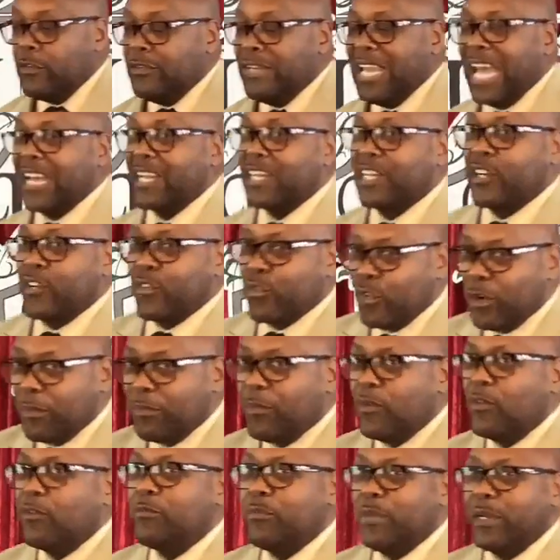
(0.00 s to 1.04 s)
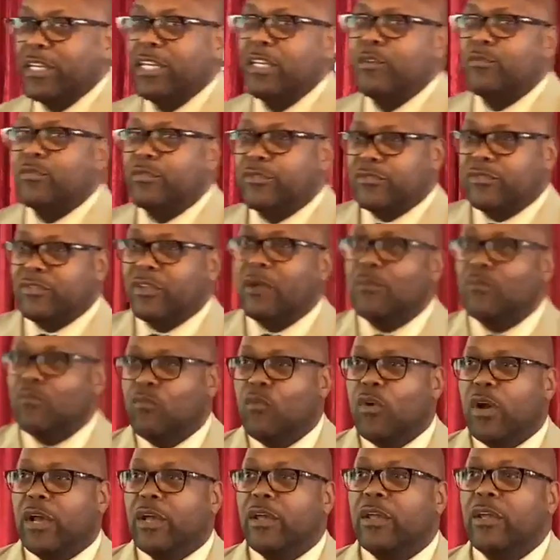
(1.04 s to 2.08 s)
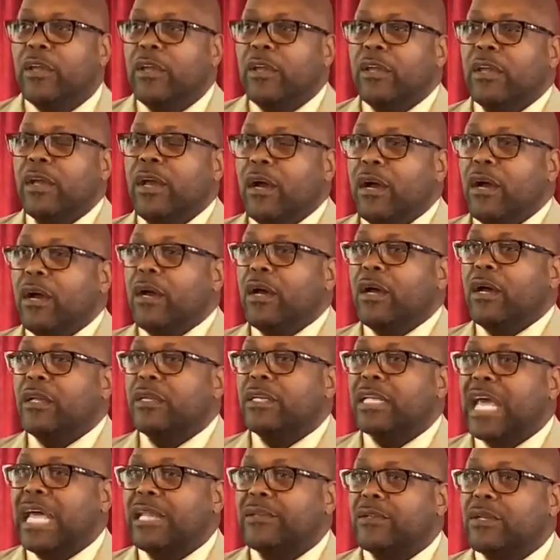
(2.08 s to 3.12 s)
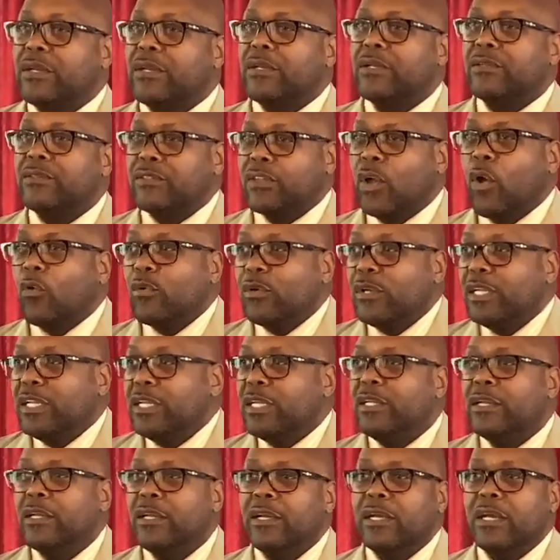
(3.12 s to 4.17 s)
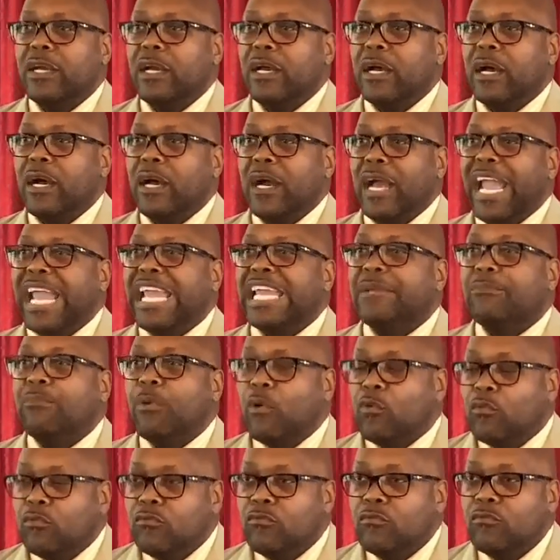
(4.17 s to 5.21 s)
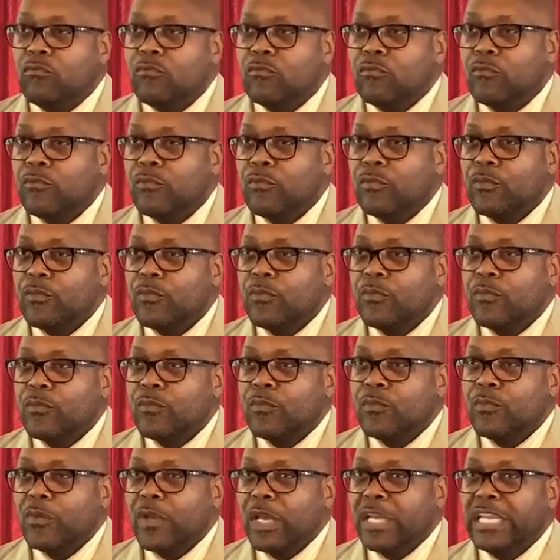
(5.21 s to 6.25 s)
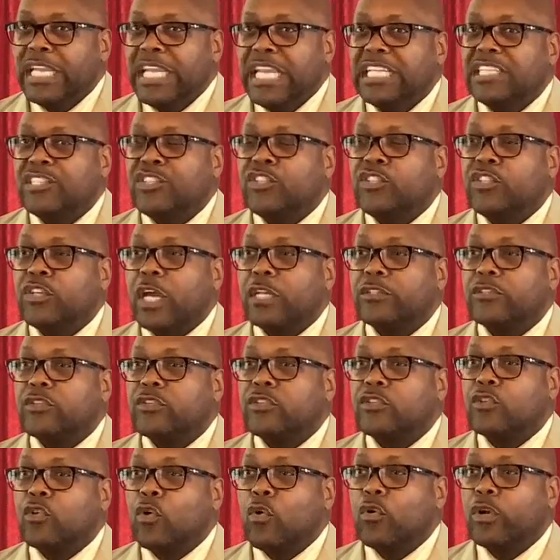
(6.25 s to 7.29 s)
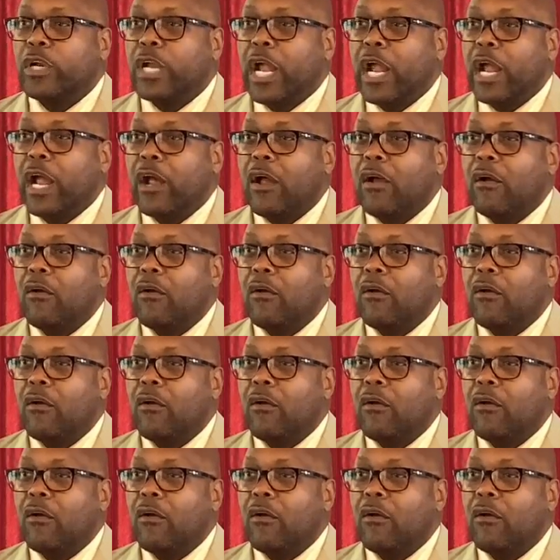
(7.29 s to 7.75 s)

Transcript: not crippled, but he was somewhat uh, not uh, totally uh, able. And he'd shut the store down.